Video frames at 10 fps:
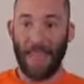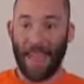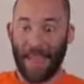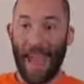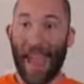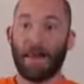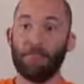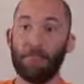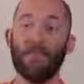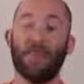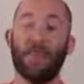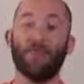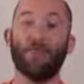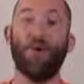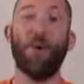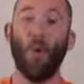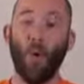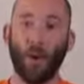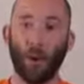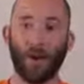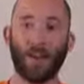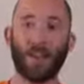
It can be that. Or